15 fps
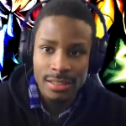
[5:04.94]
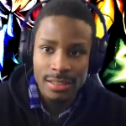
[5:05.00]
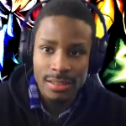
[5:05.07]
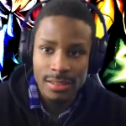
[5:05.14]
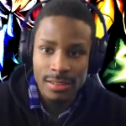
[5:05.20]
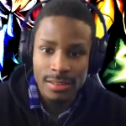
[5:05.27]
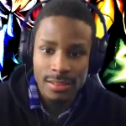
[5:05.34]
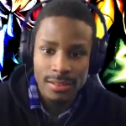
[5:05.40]

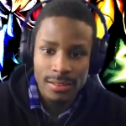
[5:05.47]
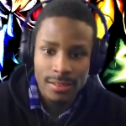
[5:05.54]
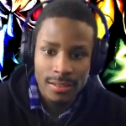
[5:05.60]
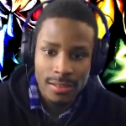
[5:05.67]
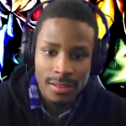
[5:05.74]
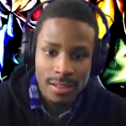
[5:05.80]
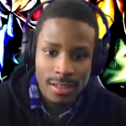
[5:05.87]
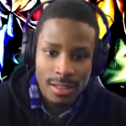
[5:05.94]

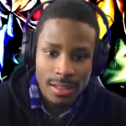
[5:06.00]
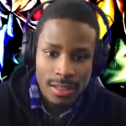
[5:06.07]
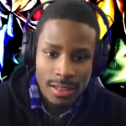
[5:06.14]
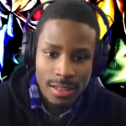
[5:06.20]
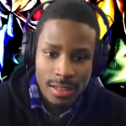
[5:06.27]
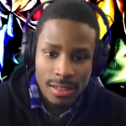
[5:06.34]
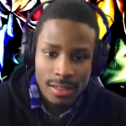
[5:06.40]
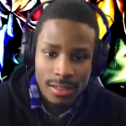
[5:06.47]

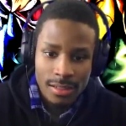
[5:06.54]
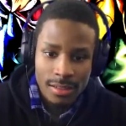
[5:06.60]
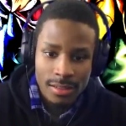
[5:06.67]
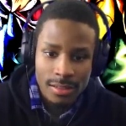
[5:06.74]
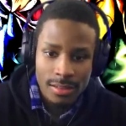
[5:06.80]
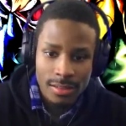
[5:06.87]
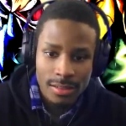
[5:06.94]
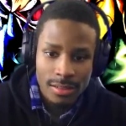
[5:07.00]

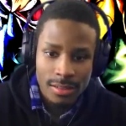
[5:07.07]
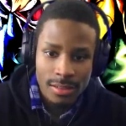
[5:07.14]
Nothing is said.